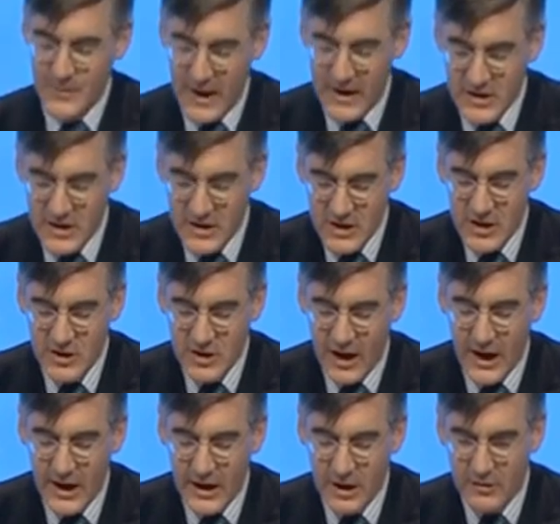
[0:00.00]
to have spent his
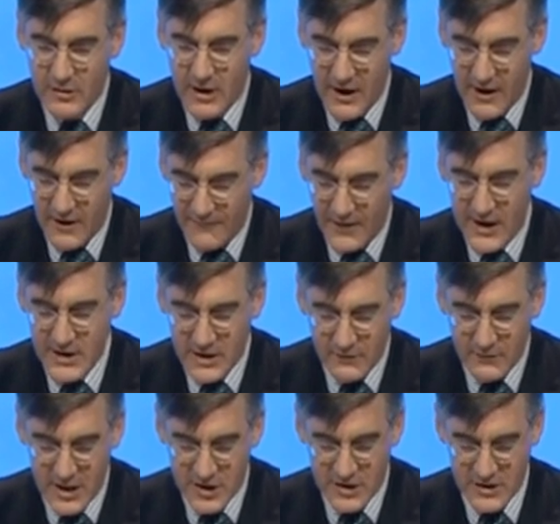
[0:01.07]
entire career
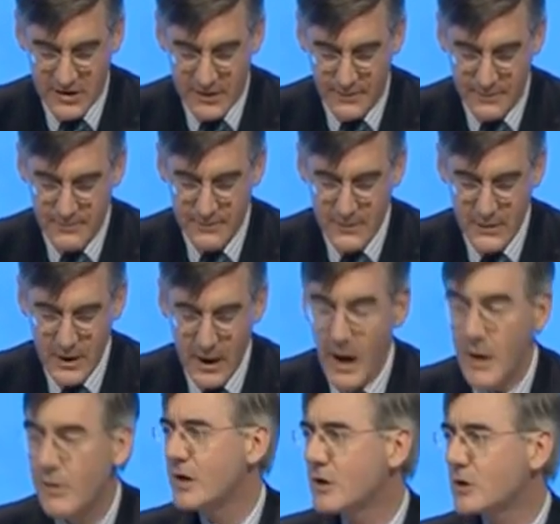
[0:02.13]
fighting racism,
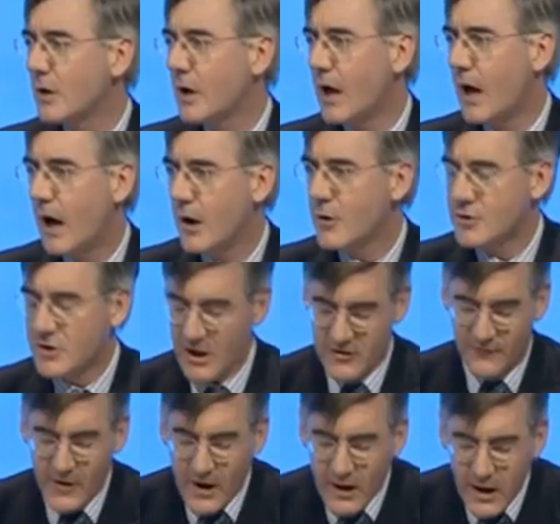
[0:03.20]
only to allow
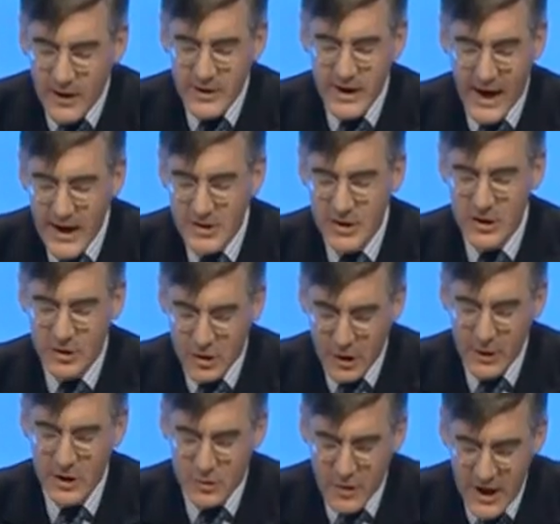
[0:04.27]
such virulent
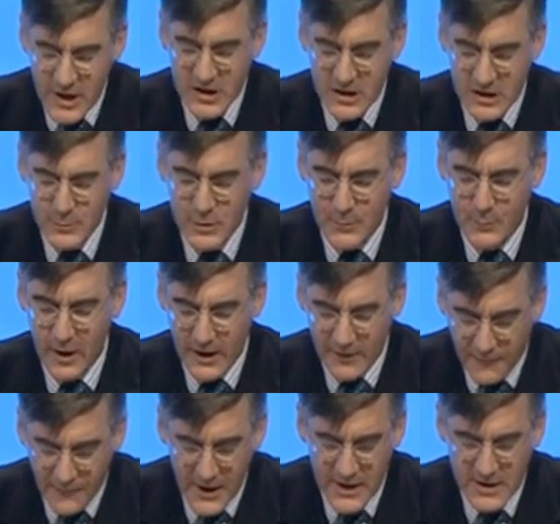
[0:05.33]
anti-Jewish racism to
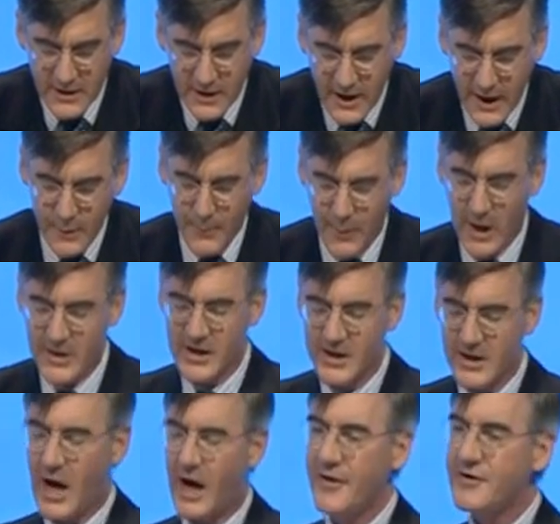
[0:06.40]
proliferate in the Labour
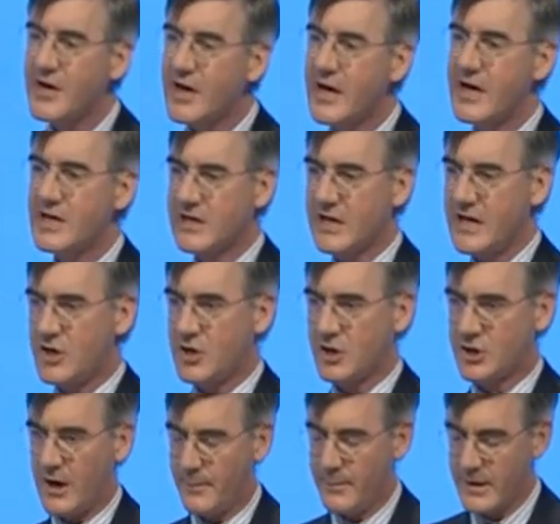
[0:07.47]
Party that under his
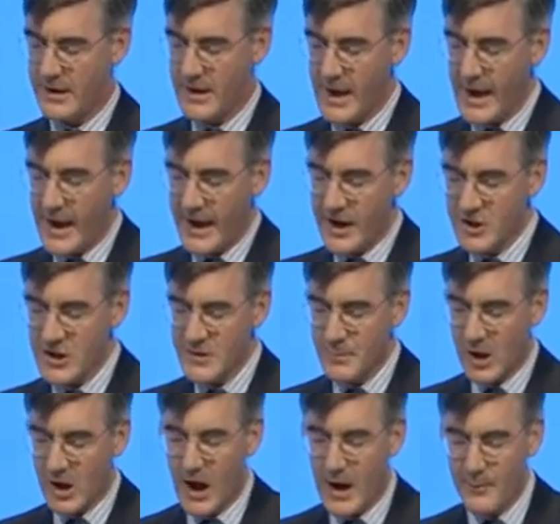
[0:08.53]
leadership, it
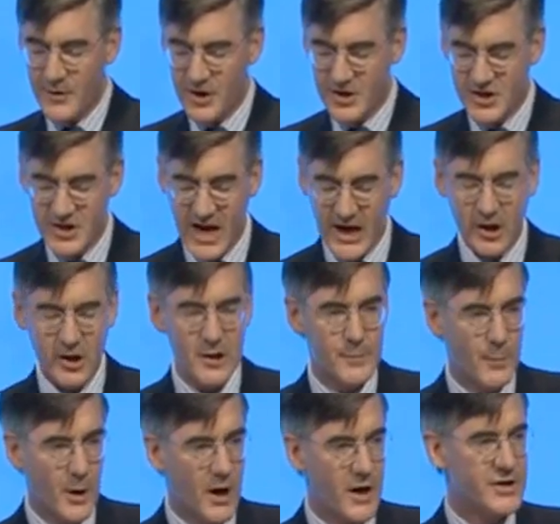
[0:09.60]
has become the second